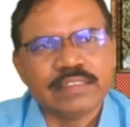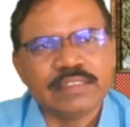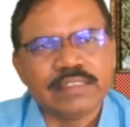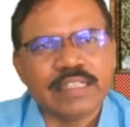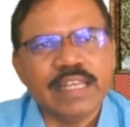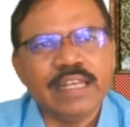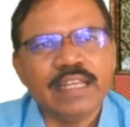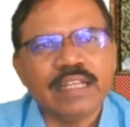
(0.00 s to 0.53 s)

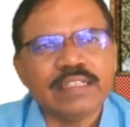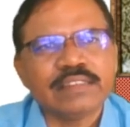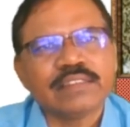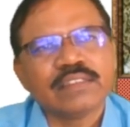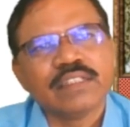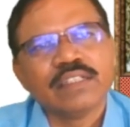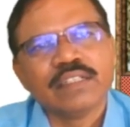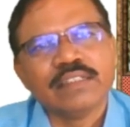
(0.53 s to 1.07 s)

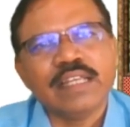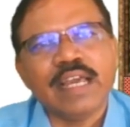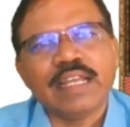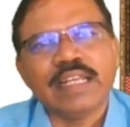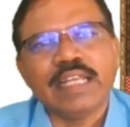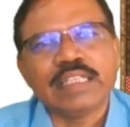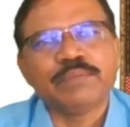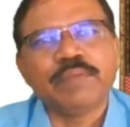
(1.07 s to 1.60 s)
Scalars, they
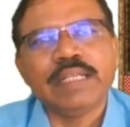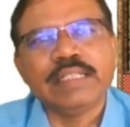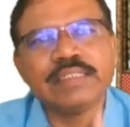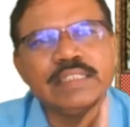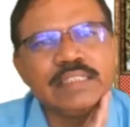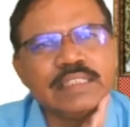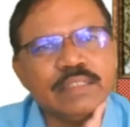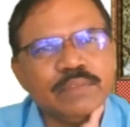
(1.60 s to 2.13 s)
are expressed
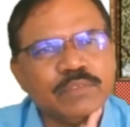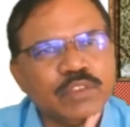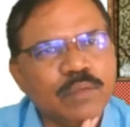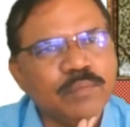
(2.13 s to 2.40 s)
in terms